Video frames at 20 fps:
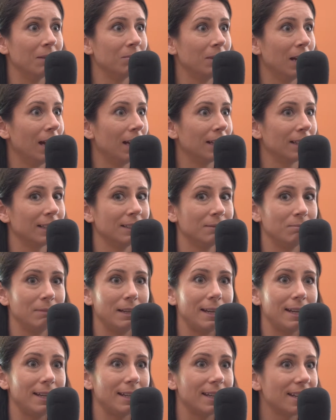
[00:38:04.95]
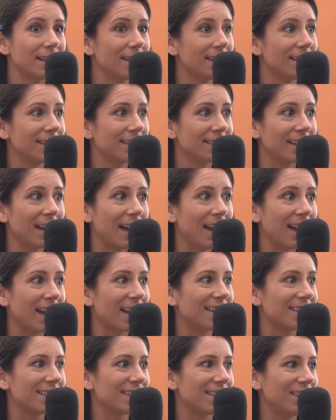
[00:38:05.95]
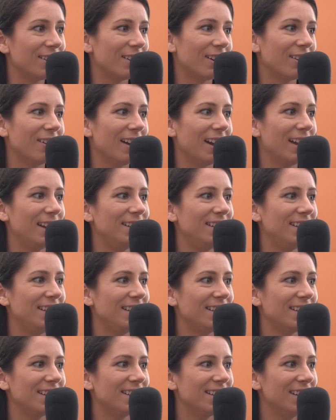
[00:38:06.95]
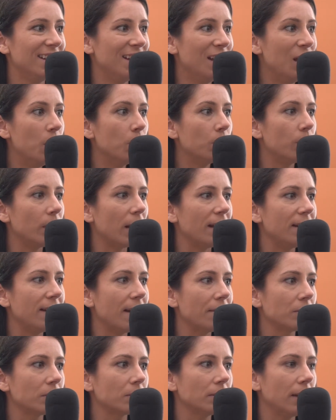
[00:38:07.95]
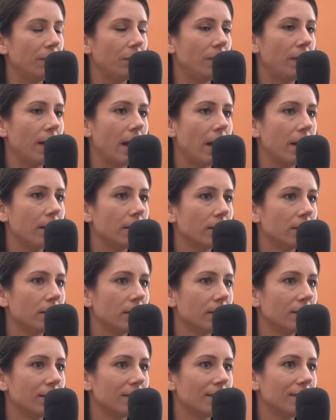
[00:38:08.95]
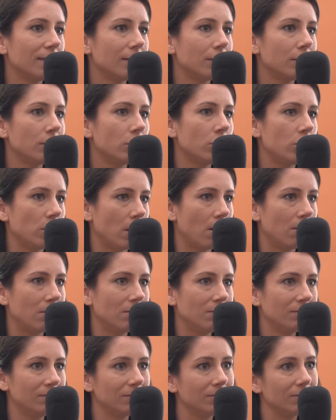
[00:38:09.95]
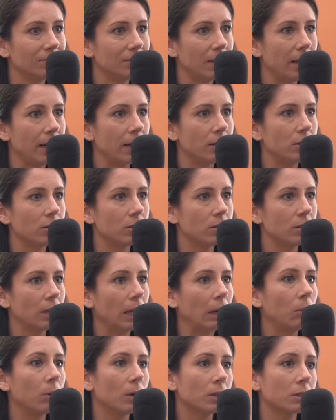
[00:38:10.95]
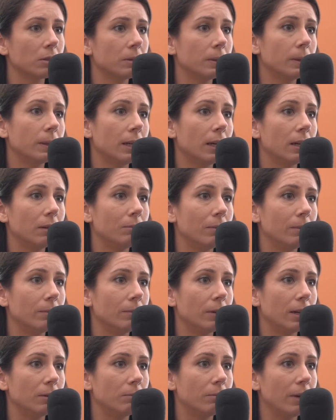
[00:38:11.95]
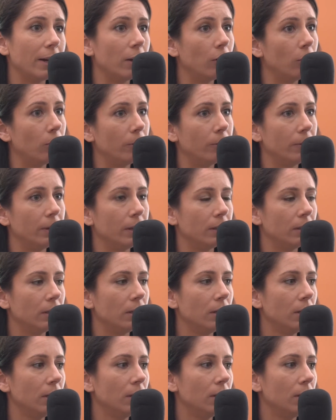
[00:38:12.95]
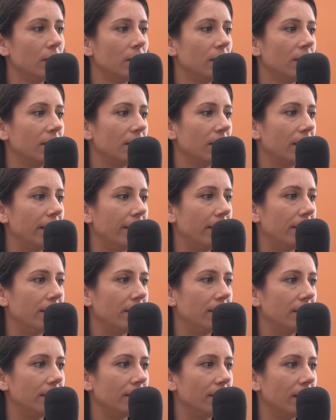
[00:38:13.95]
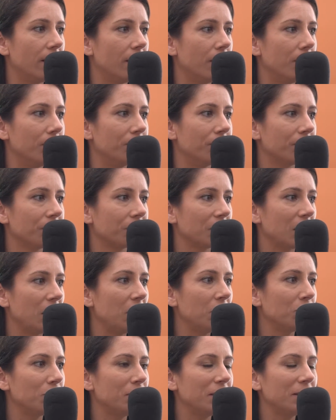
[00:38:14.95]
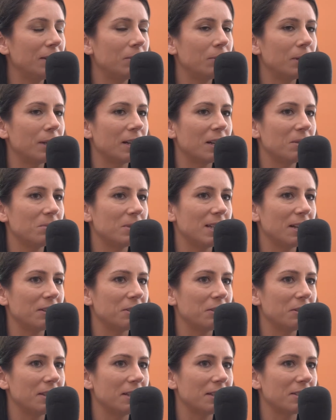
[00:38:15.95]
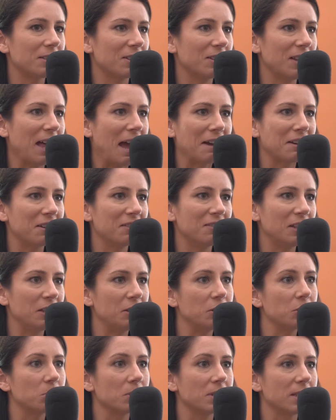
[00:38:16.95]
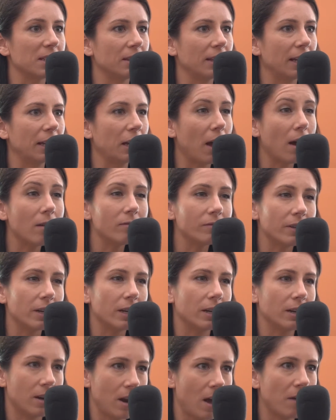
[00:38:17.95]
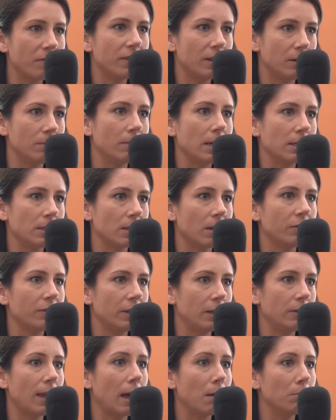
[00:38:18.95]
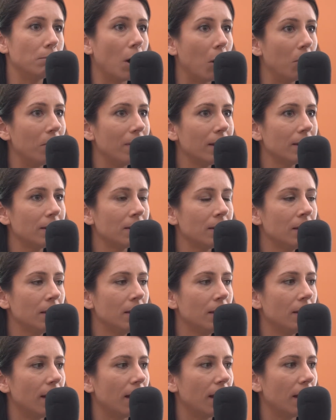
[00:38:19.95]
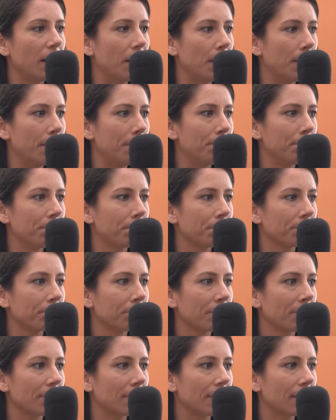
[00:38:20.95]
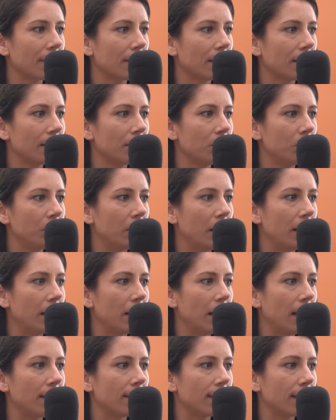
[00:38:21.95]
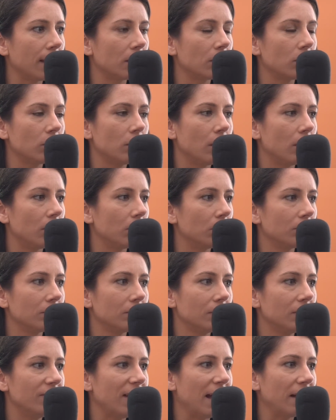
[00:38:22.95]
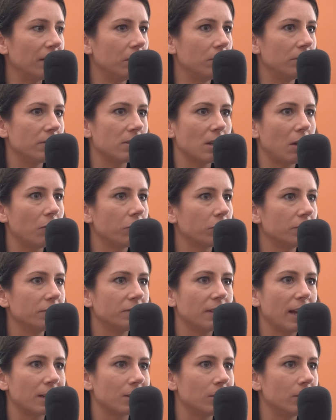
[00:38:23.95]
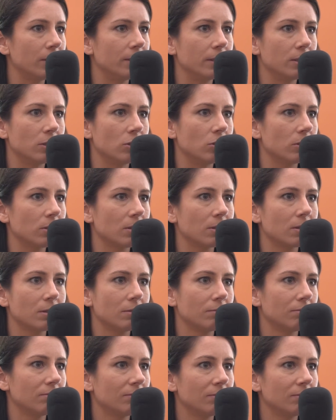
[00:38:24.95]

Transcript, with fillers: I'm not going to make it, yeah. guys. You yeah. know, I need, but I never let that show. Yeah. And I just like worked not. through it on, on my own. And, and, um, it really, what it comes down to, I think is a lack of, I just wasn't like confident enough sure. in myself in that moment. Um, but I think, you know, the value of self-reflection is just